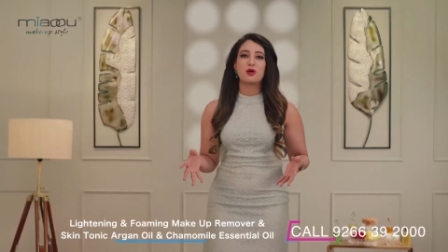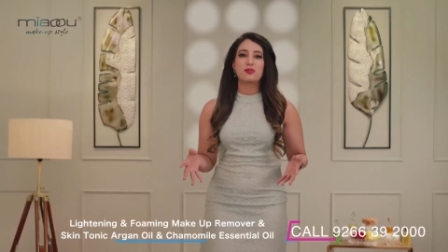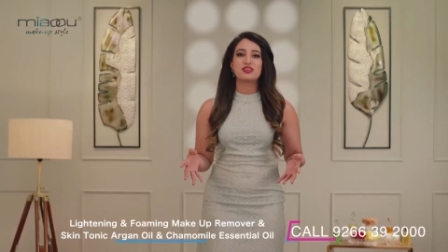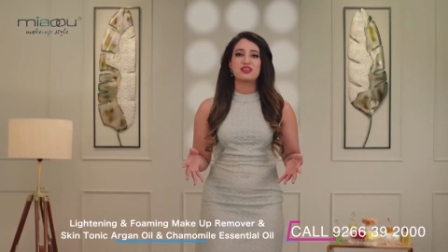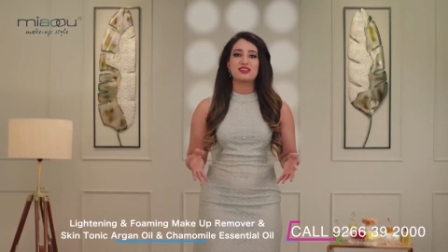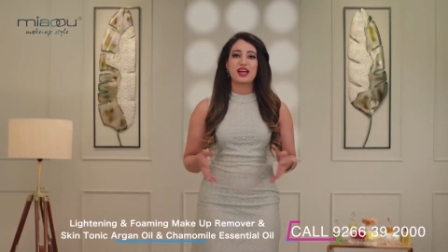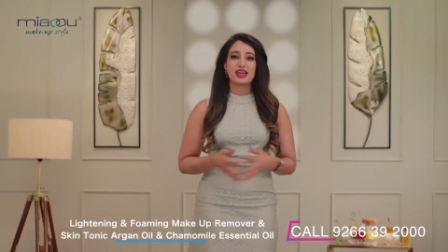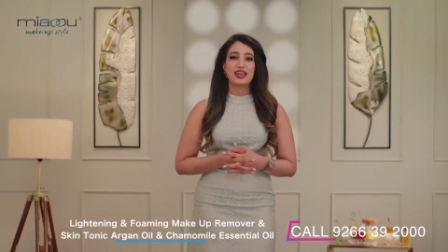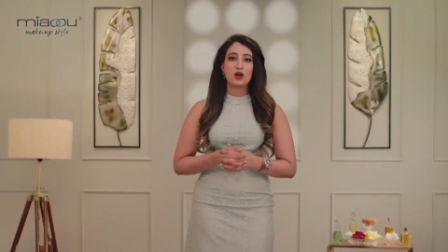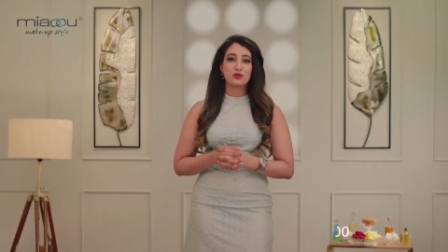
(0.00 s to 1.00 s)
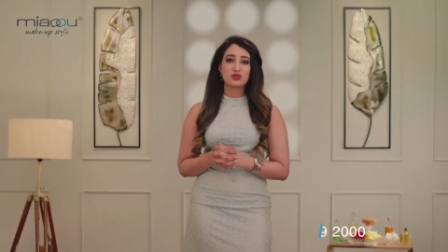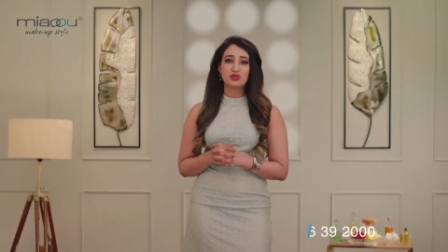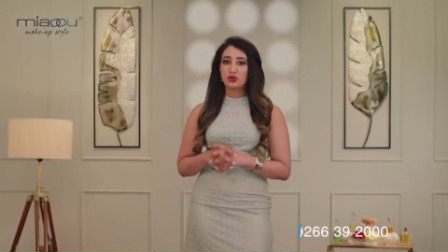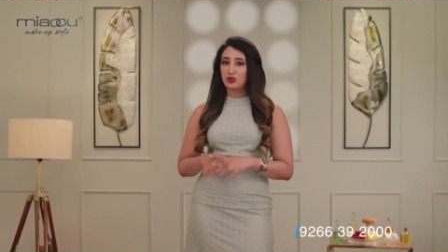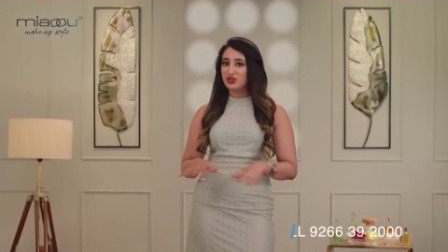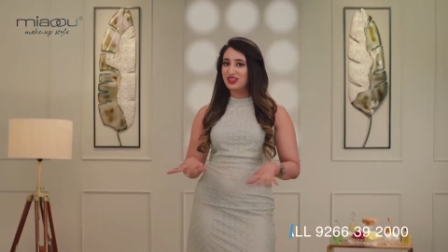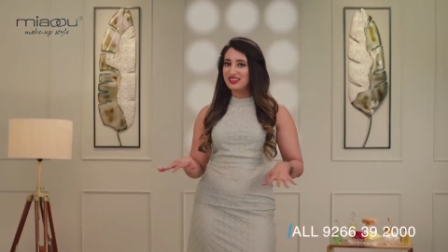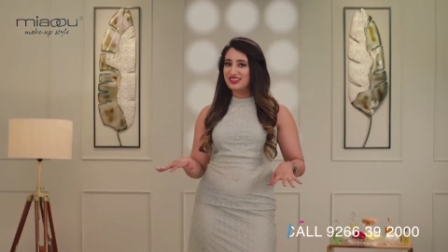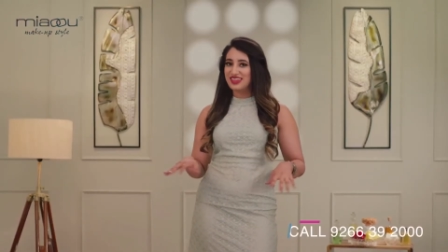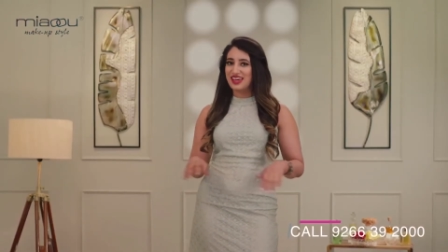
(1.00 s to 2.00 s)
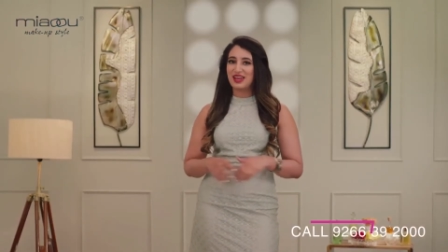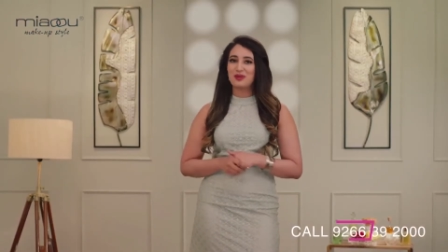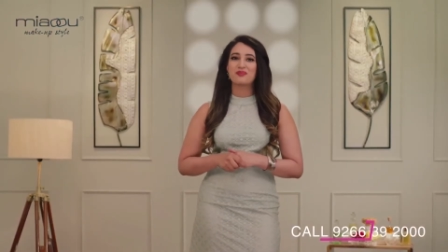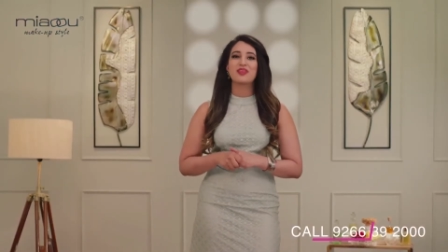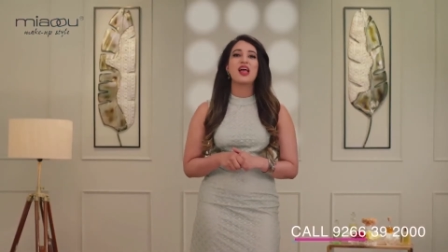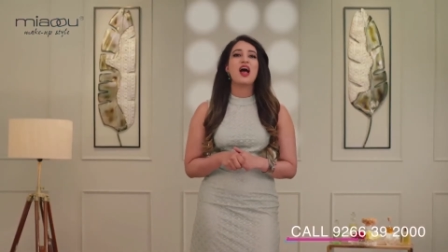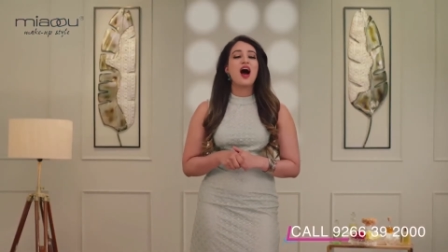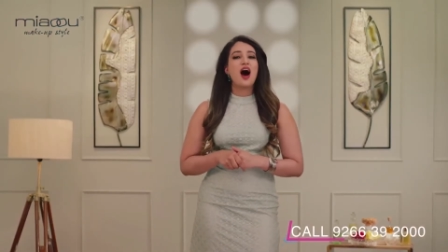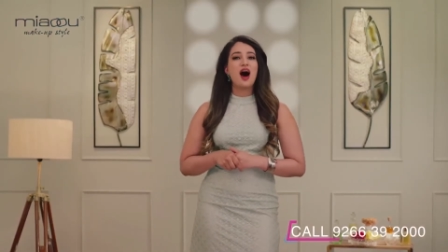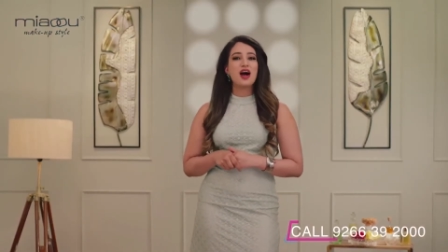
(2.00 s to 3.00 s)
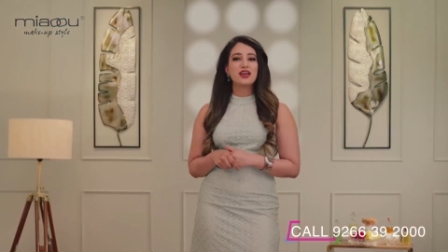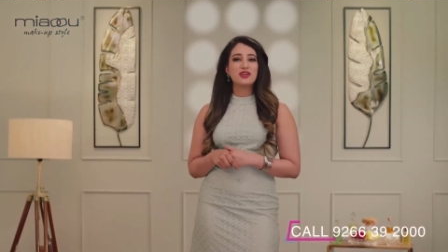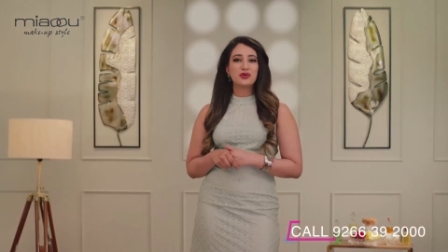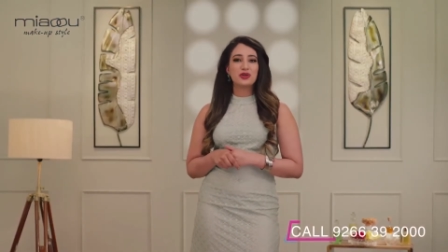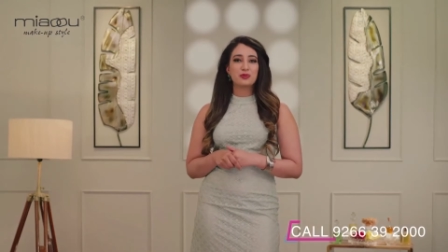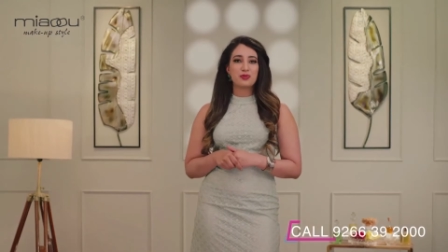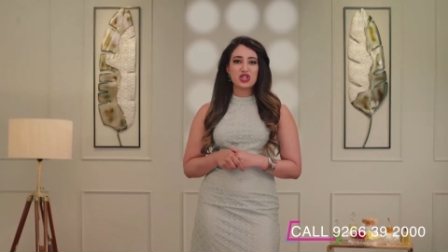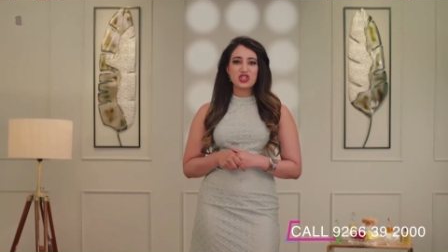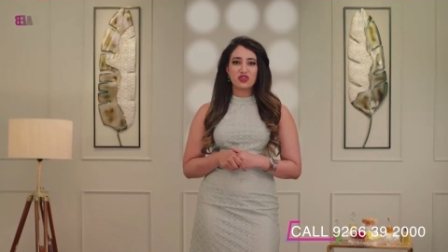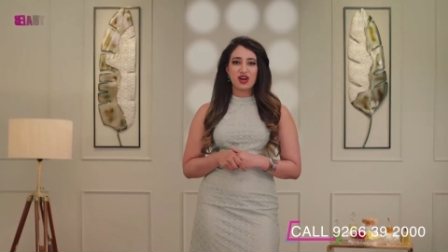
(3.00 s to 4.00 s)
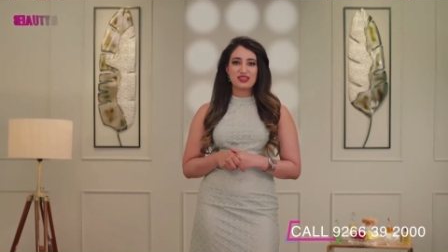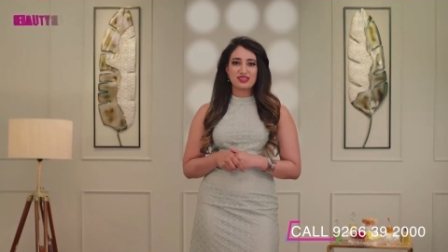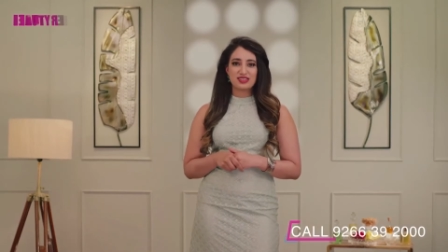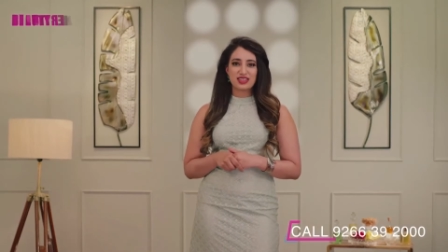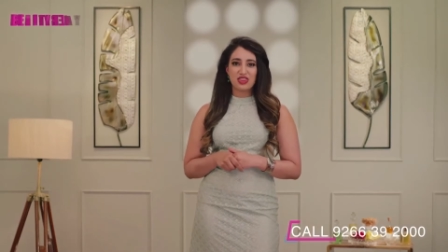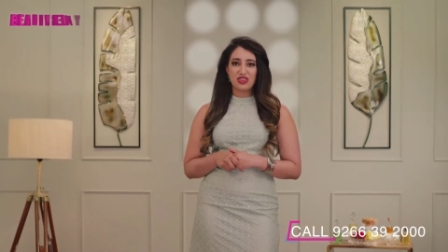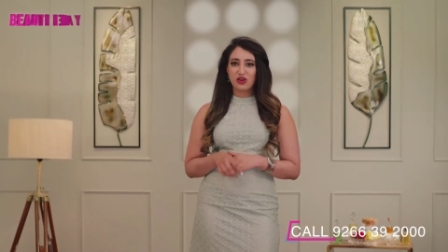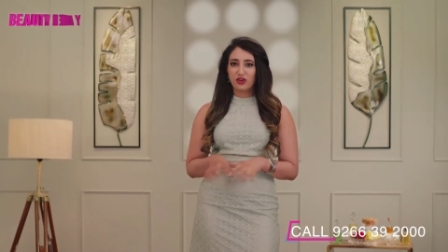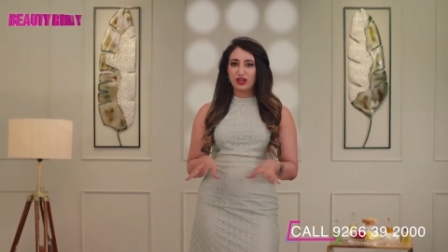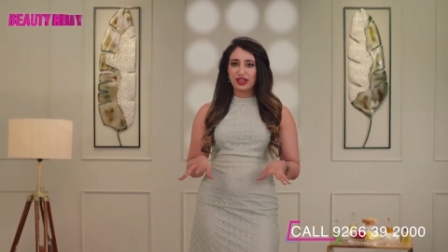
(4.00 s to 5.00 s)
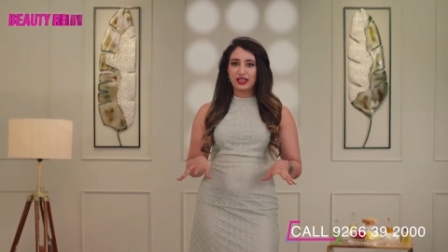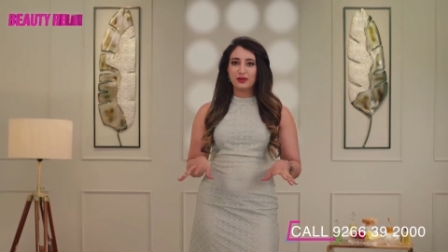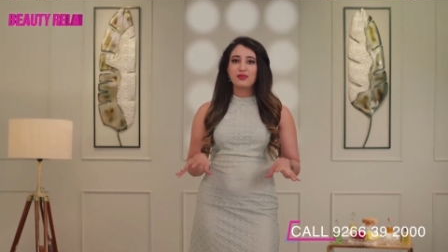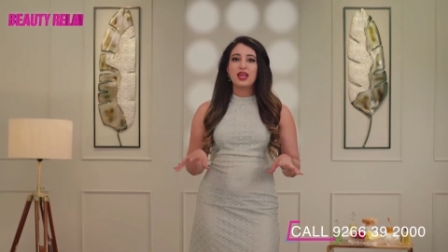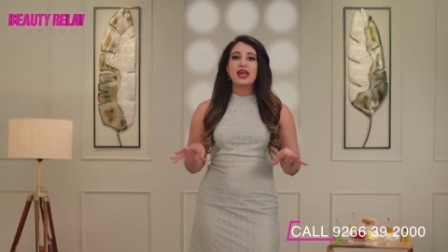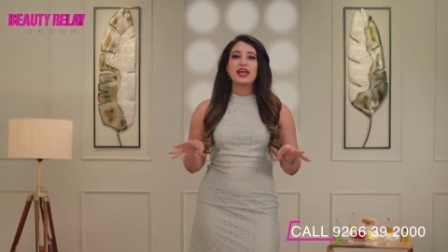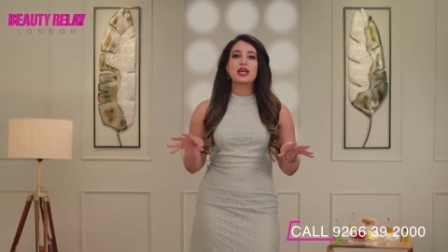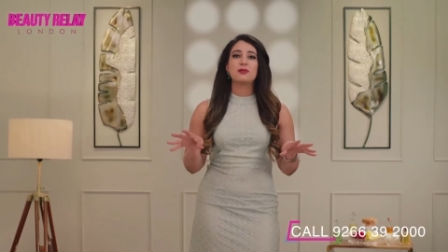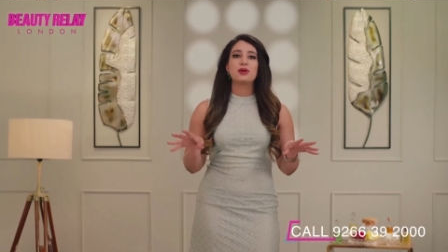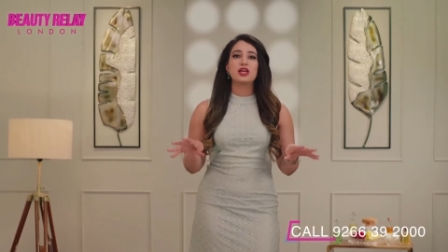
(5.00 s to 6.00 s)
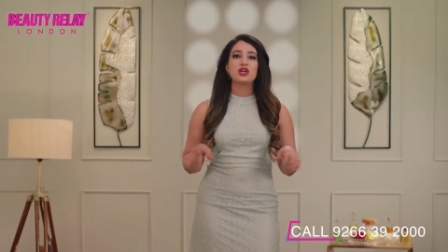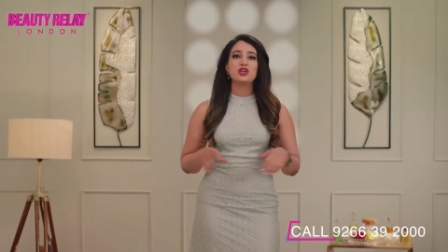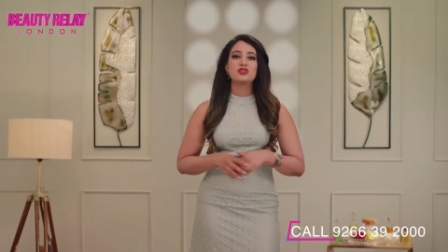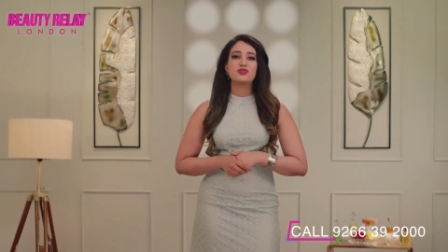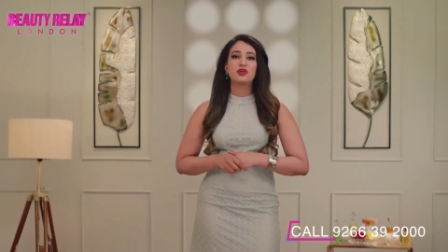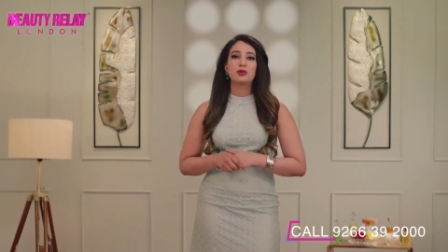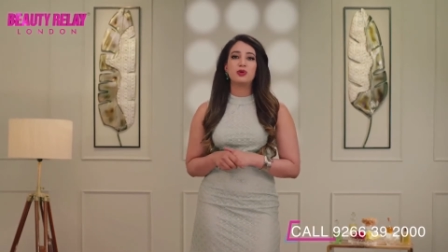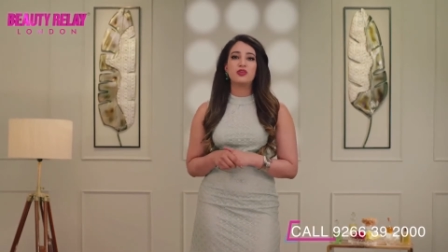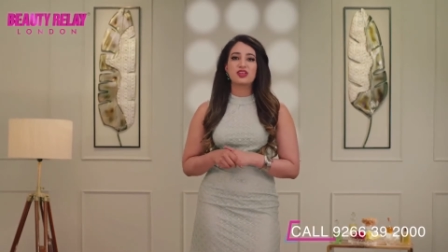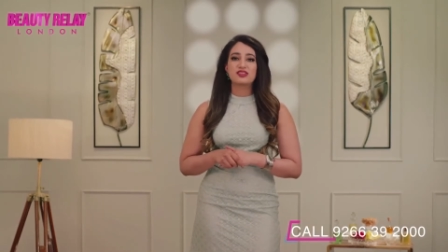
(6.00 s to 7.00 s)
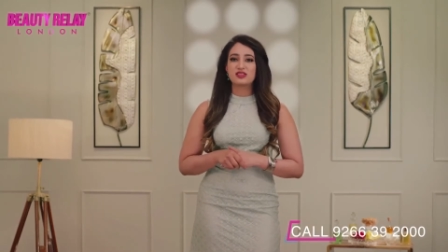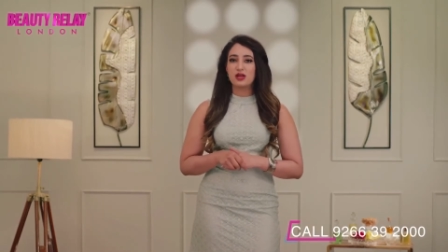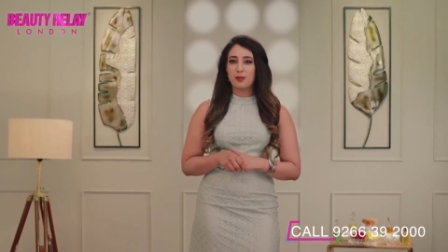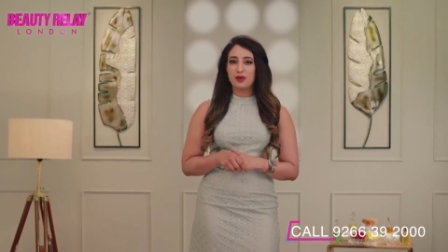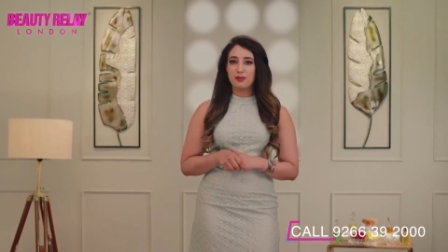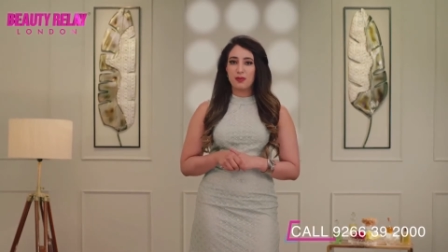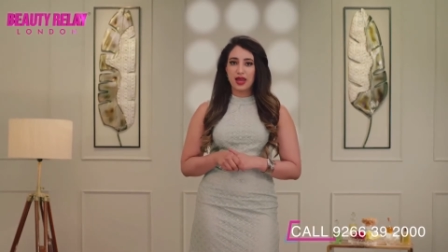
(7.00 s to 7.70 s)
properties that can help soothe the skin. Argan oil moisturizes skin thoroughly. It can be used for removing stubborn